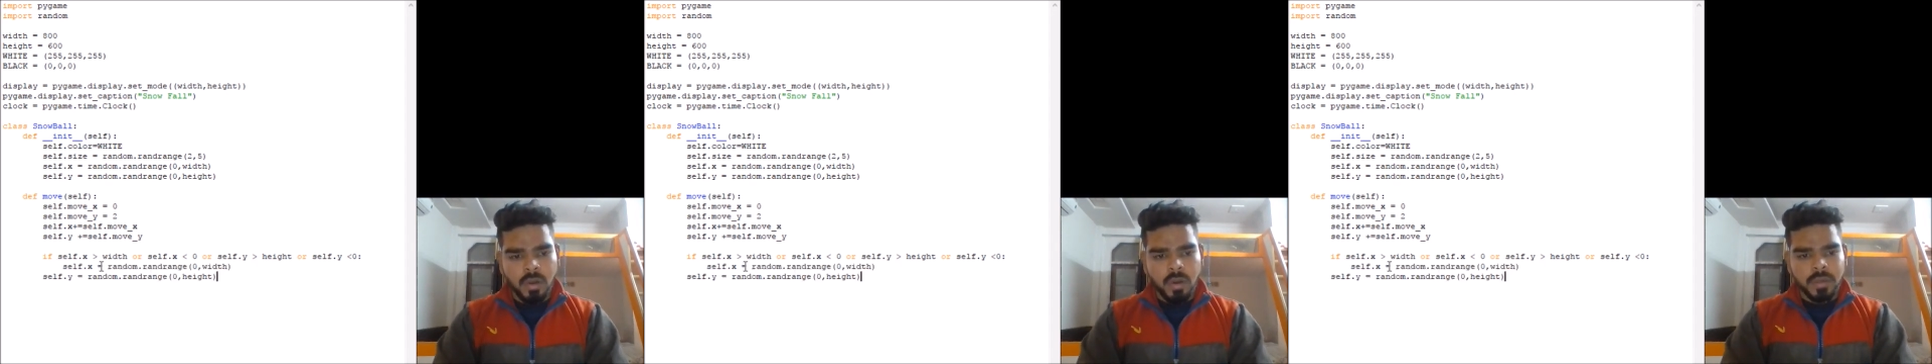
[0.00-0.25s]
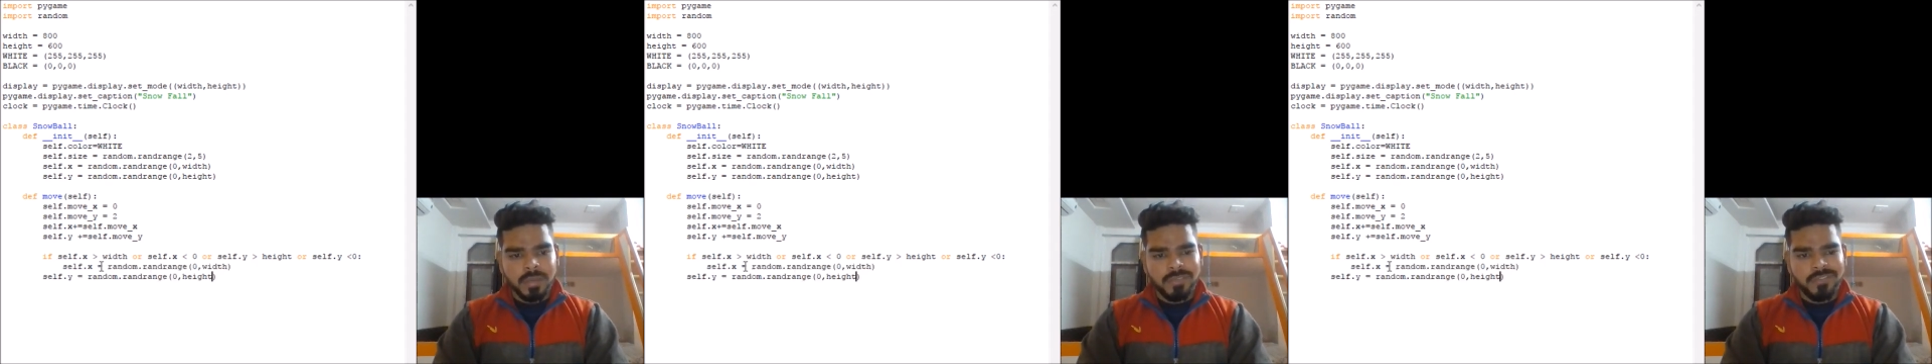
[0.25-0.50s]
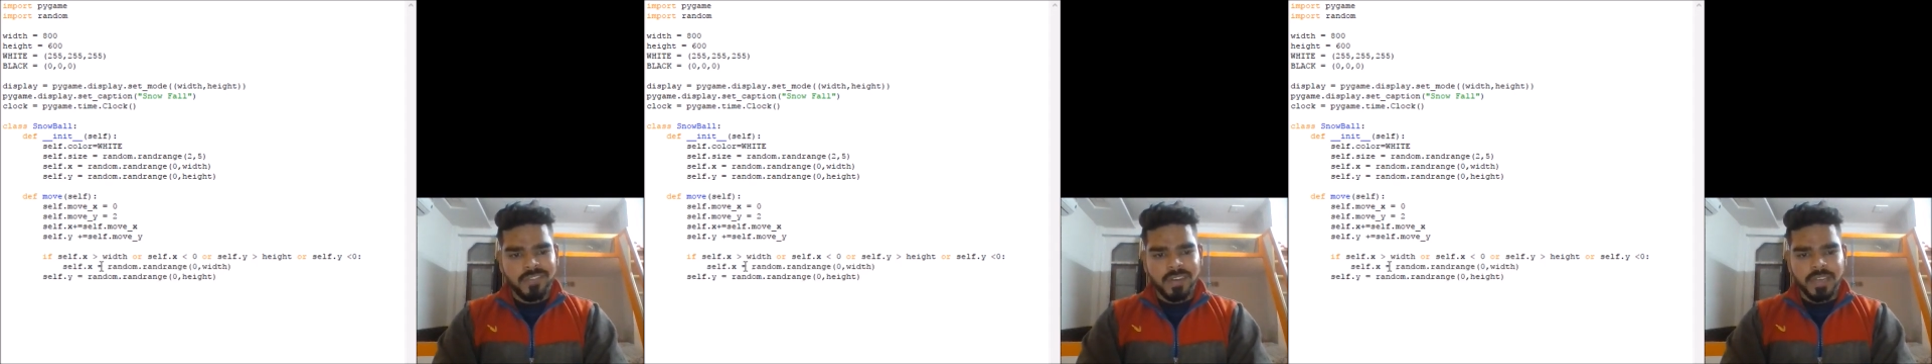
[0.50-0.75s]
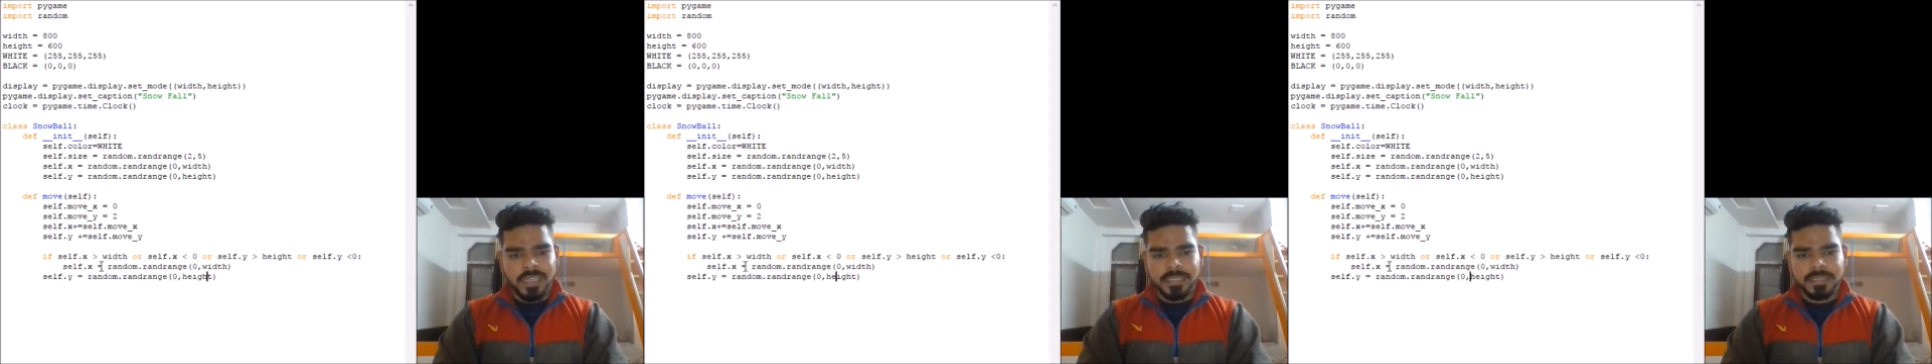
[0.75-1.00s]

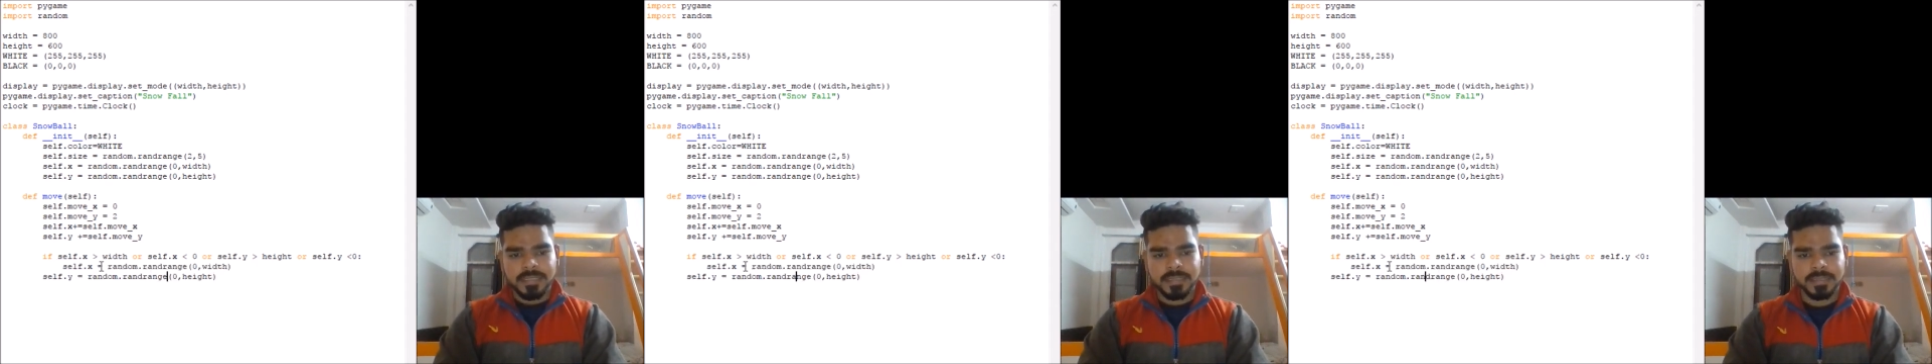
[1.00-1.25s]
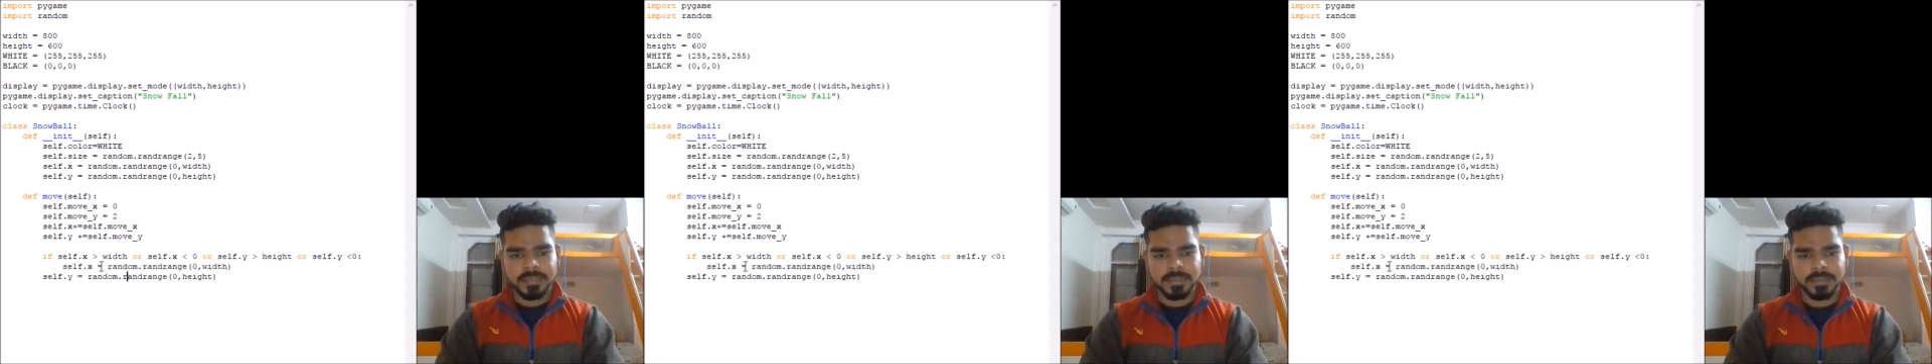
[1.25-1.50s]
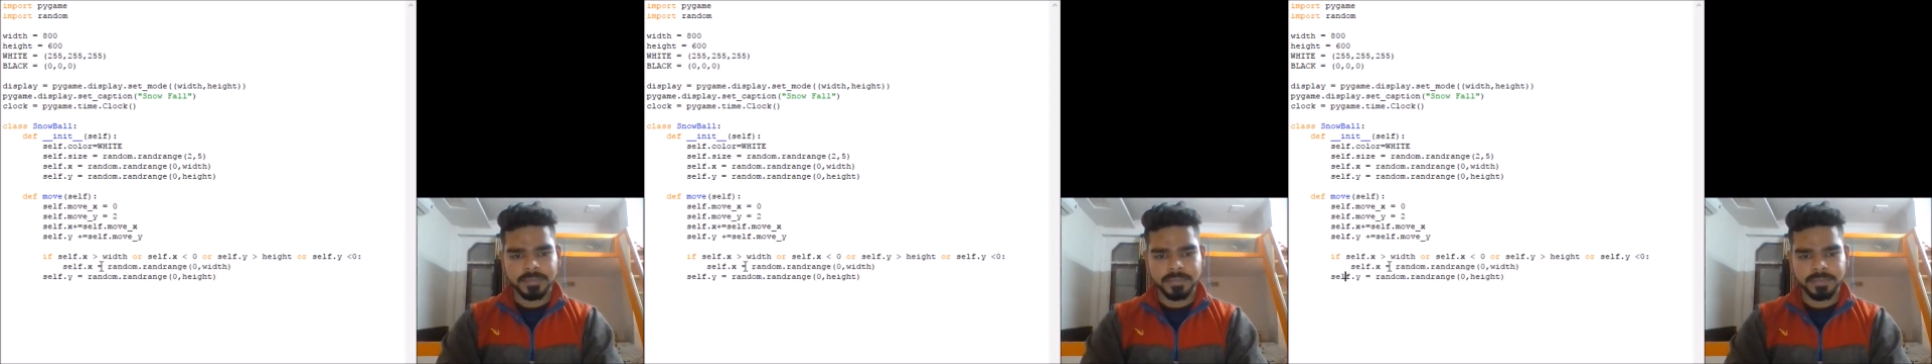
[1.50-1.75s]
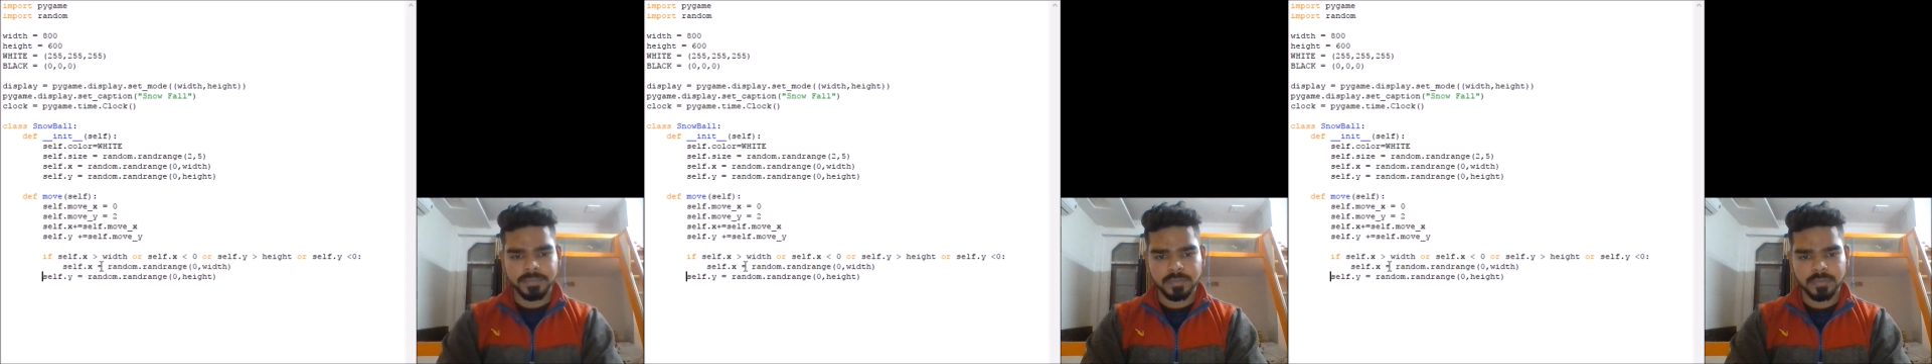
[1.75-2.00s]
Fine.
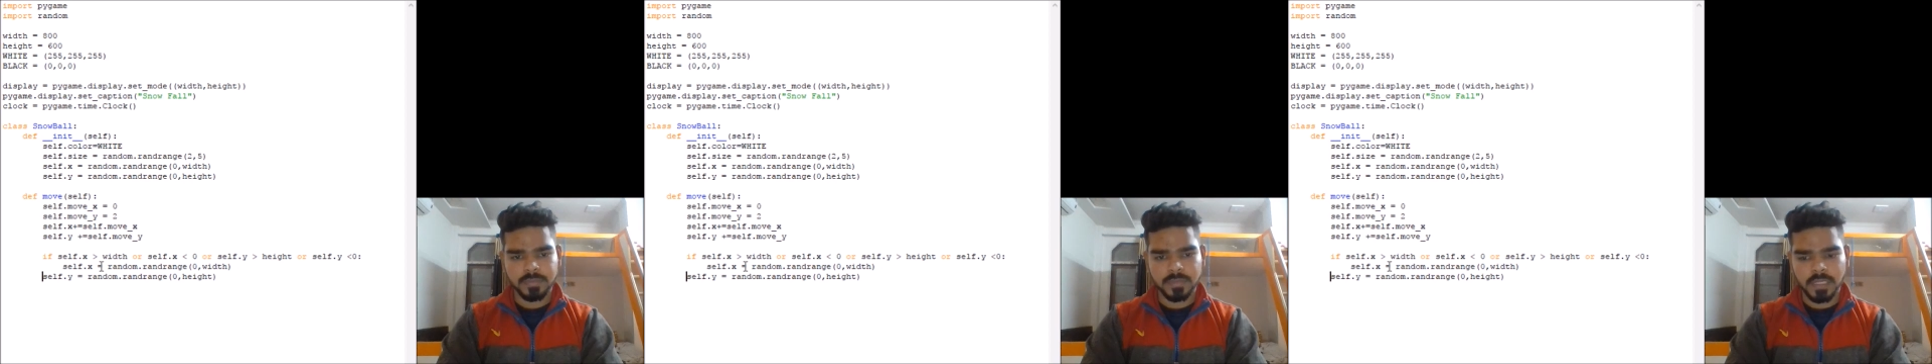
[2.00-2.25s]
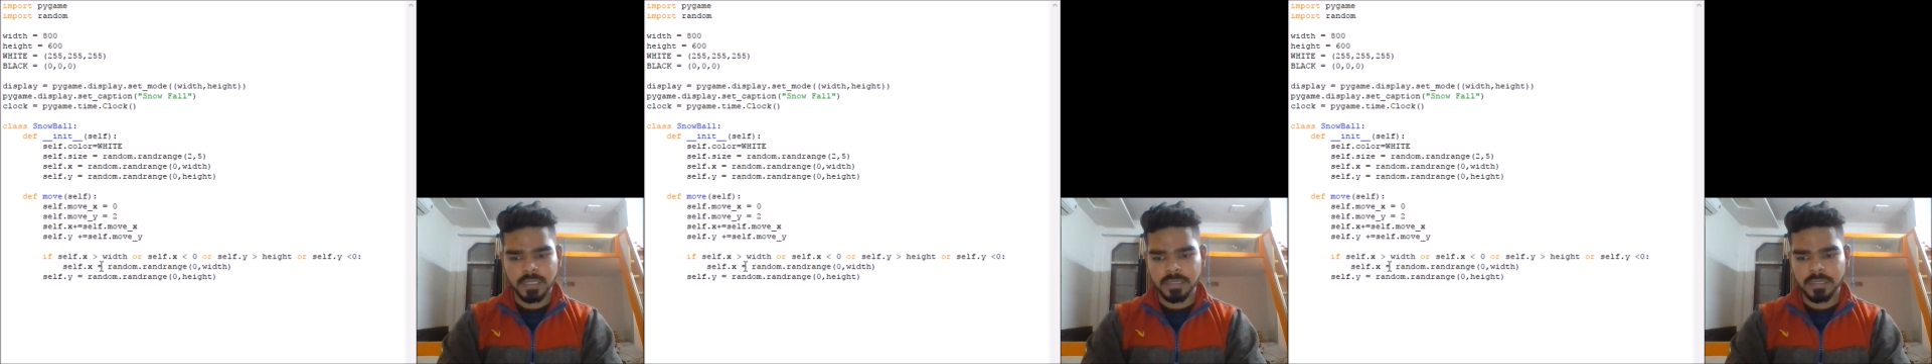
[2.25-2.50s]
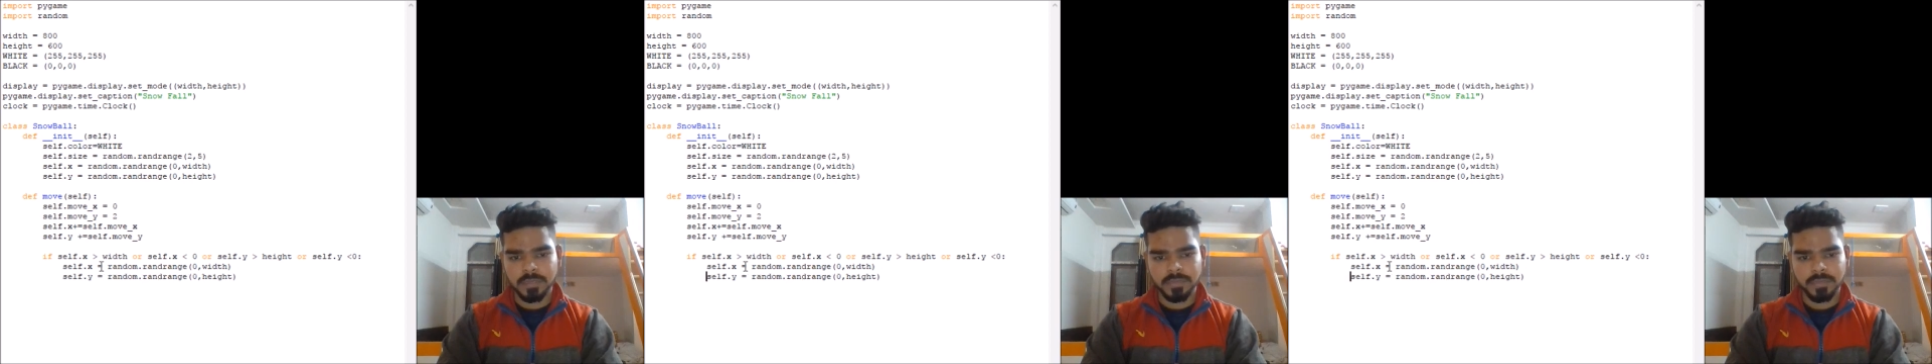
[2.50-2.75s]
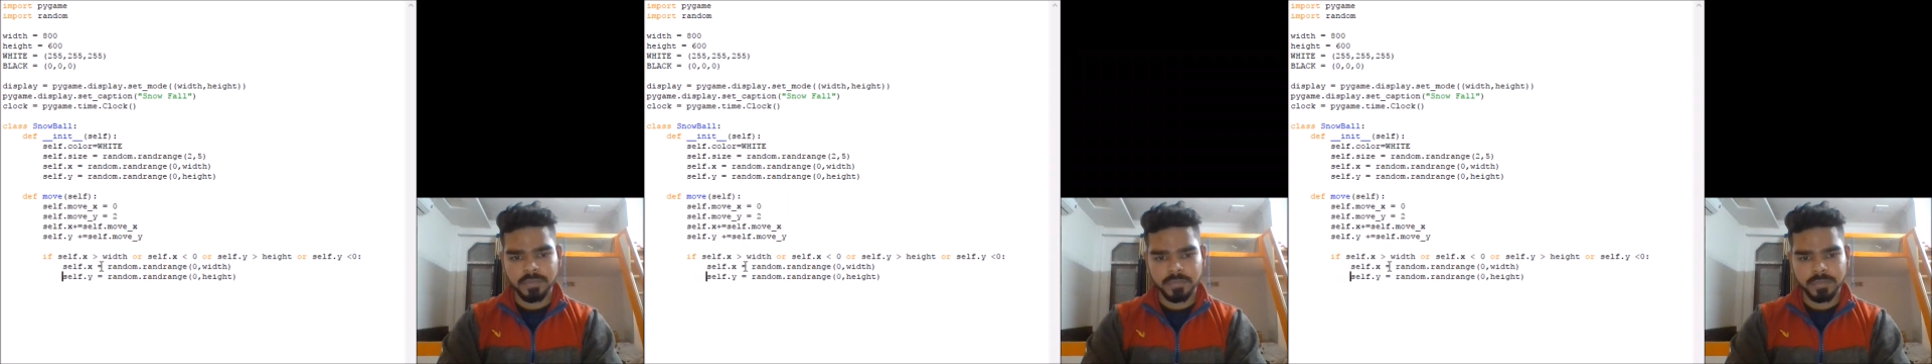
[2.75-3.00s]
I think